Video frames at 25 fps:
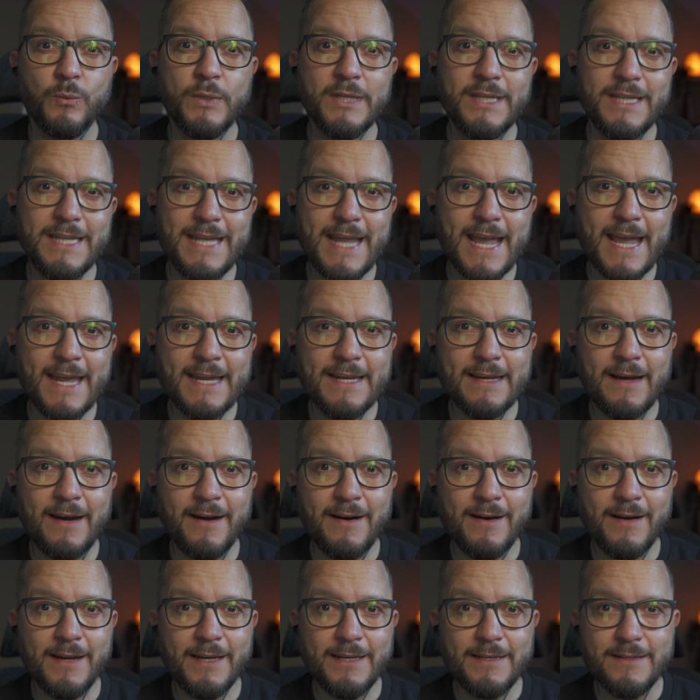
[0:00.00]
the
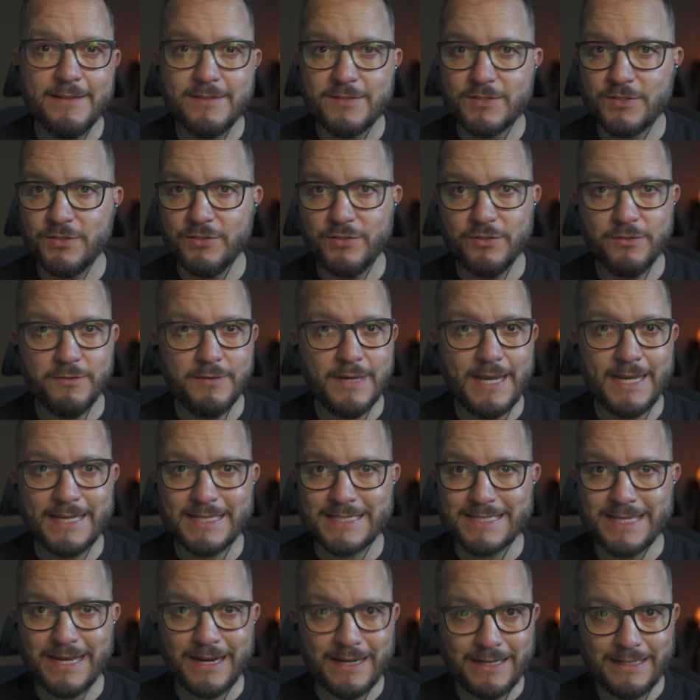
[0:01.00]
AI to do
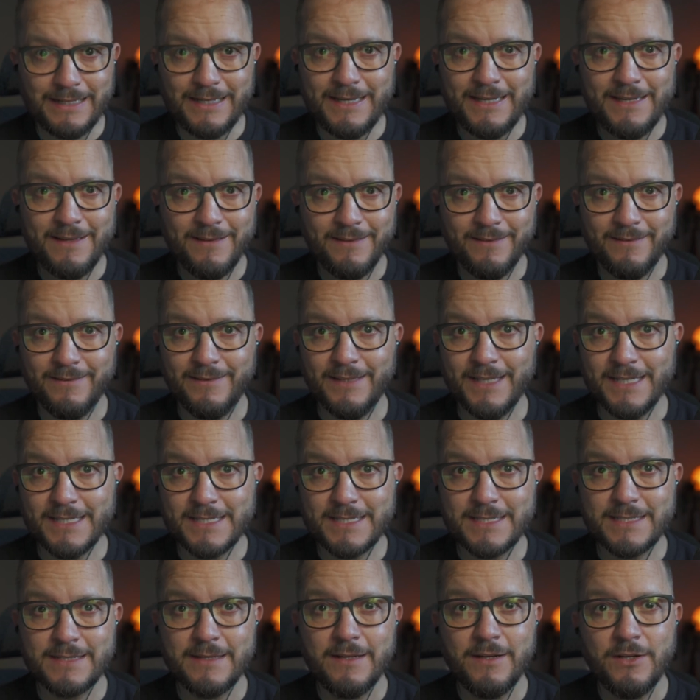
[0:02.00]
exactly
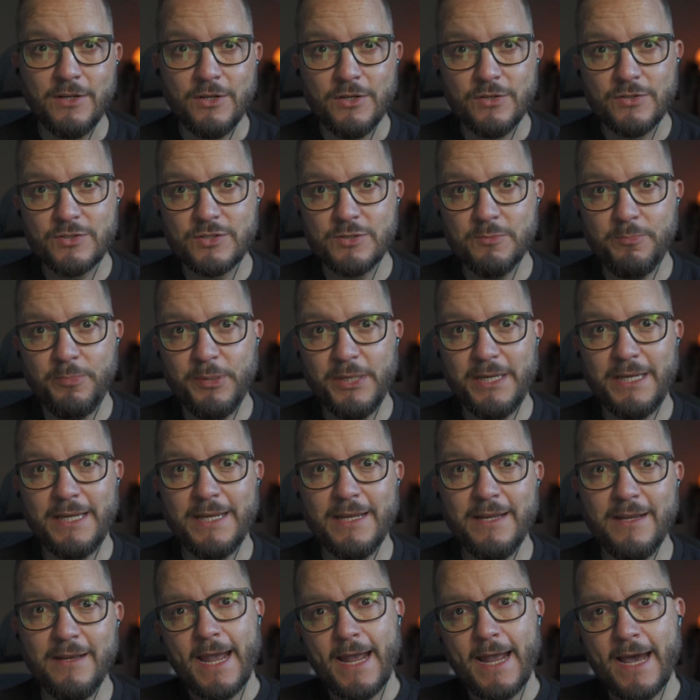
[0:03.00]
this, to
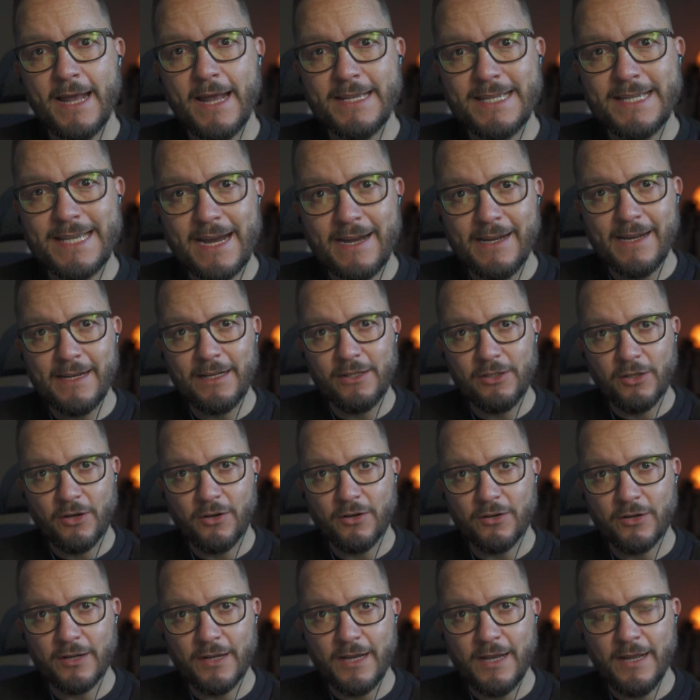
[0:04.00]
begin a
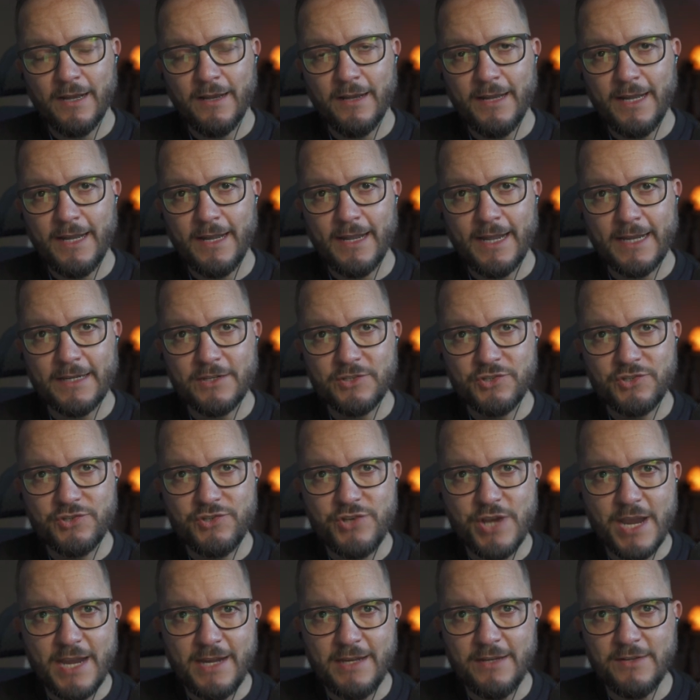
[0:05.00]
dialogue, an
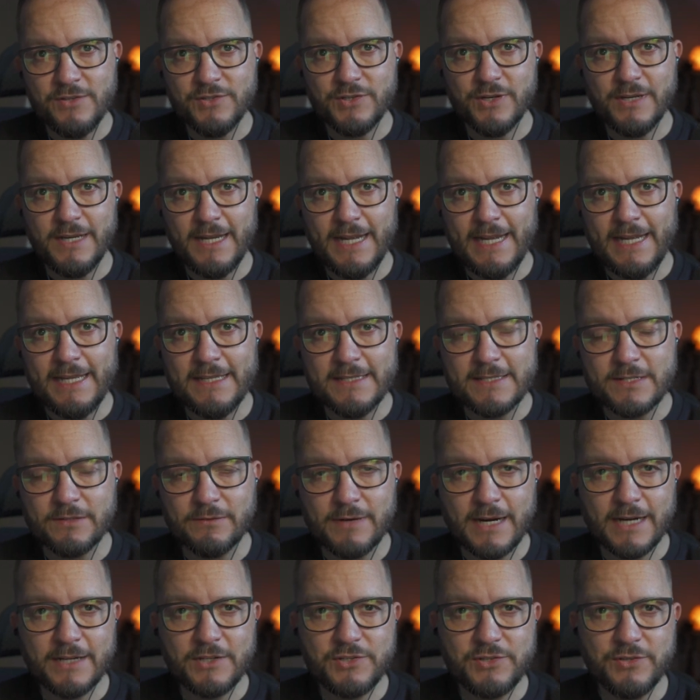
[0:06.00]
exchange, an
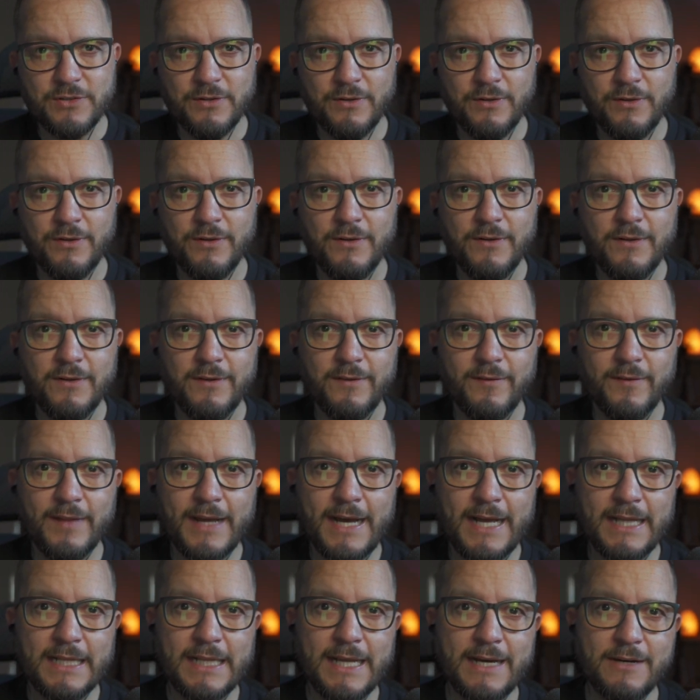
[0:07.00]
interaction that
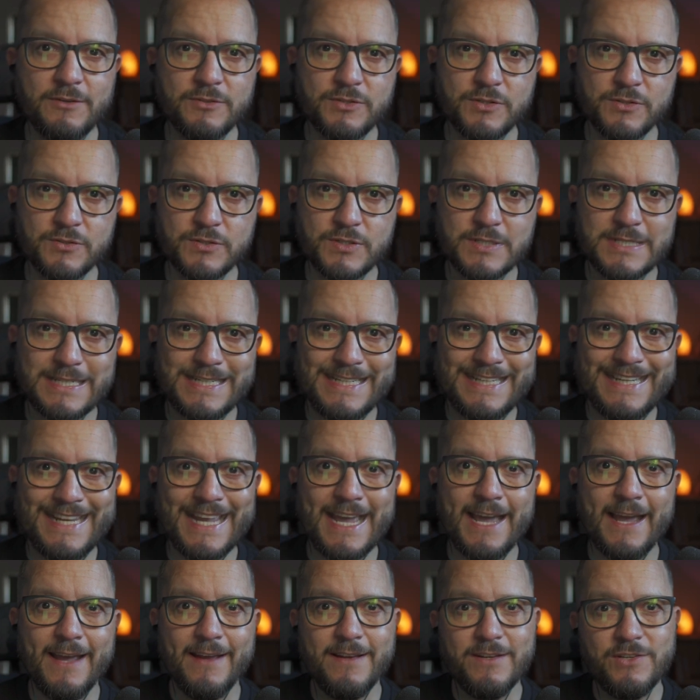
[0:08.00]
allows us to
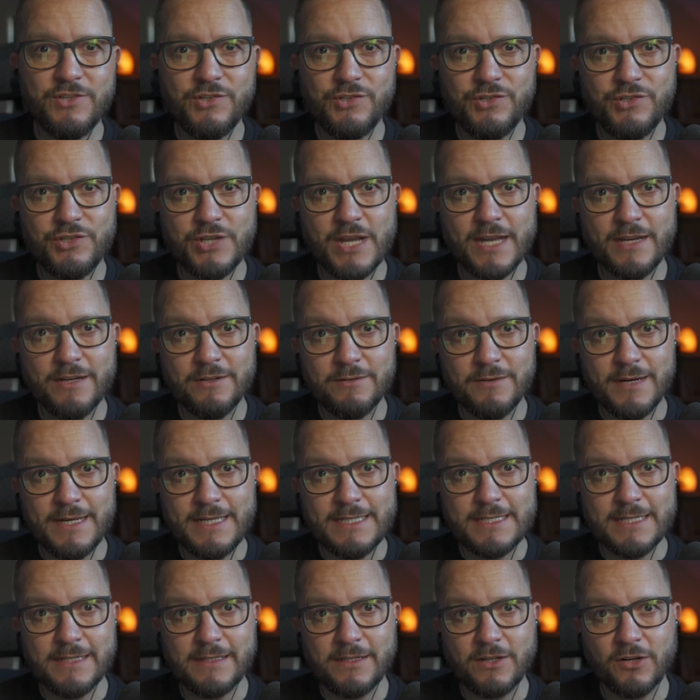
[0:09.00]
get
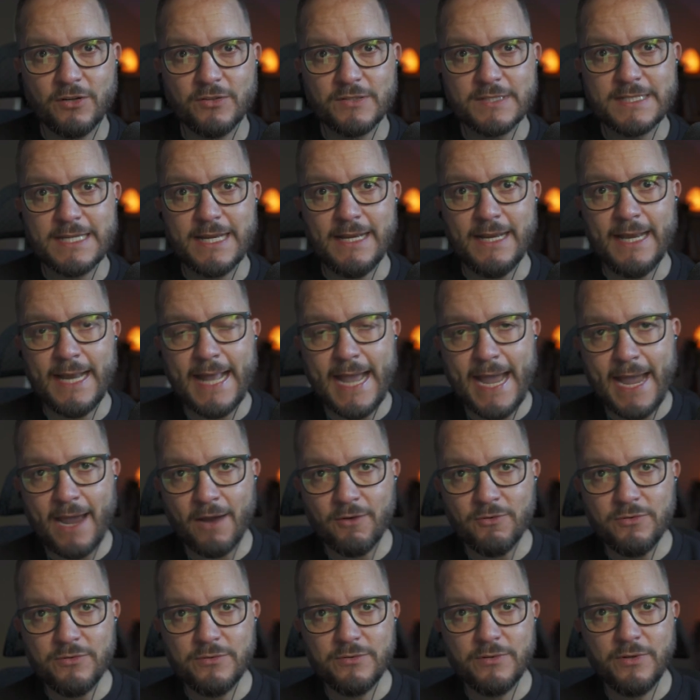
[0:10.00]
generated content
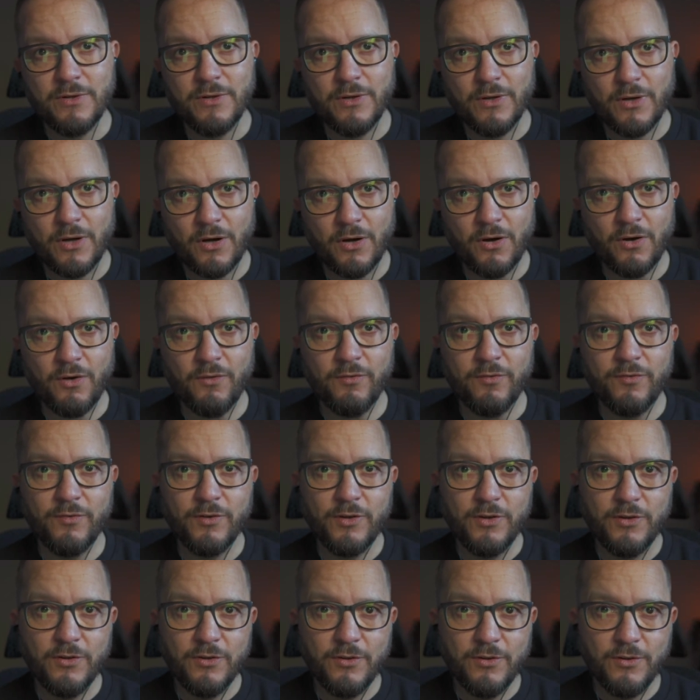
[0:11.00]
out of
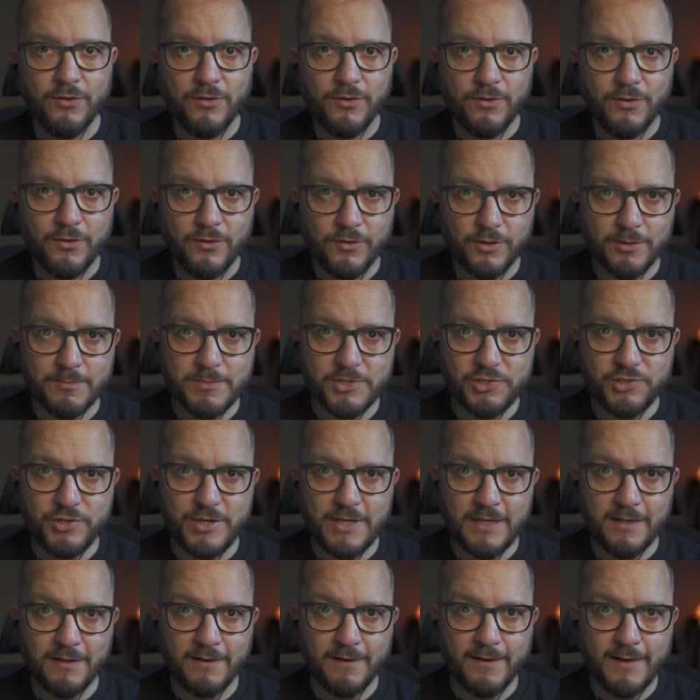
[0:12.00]
the
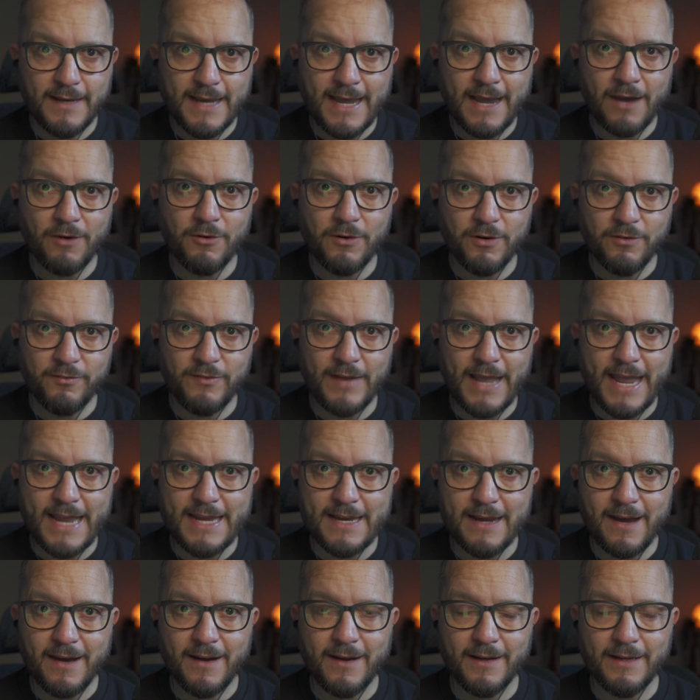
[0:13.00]
machine, out of
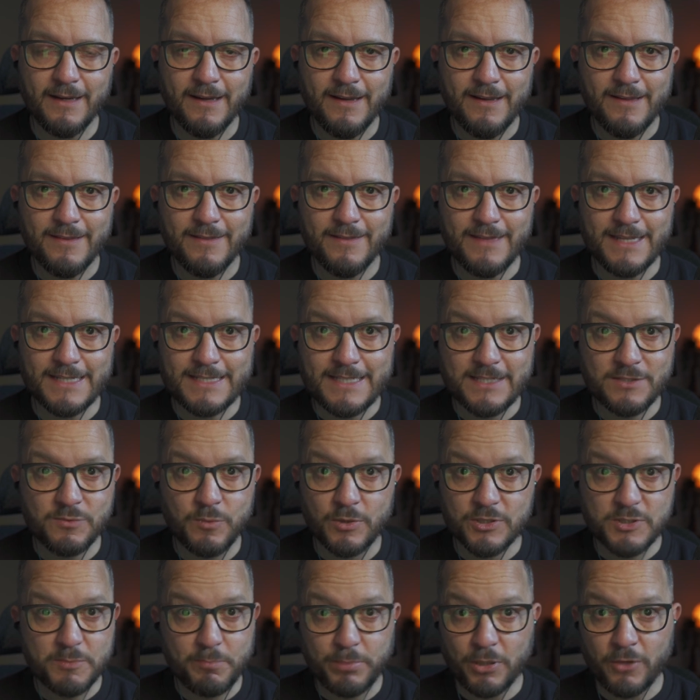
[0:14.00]
AI. This is
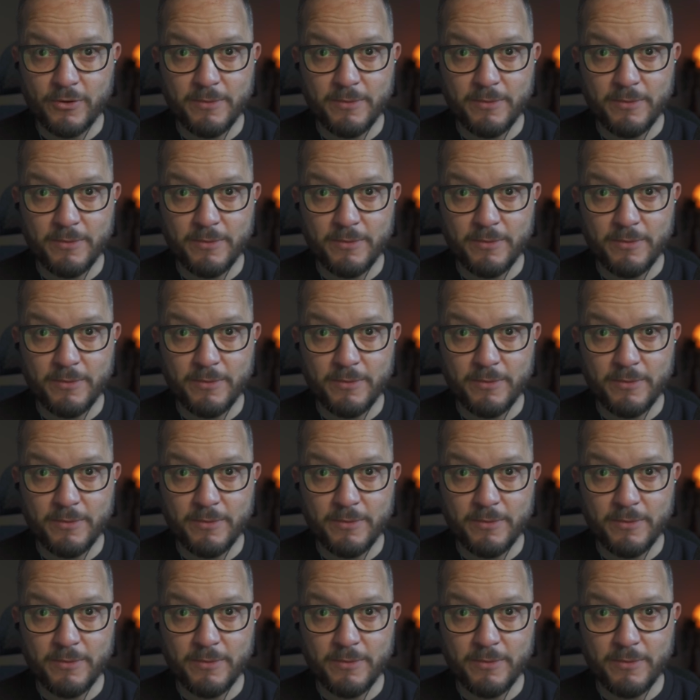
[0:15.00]
what's blowing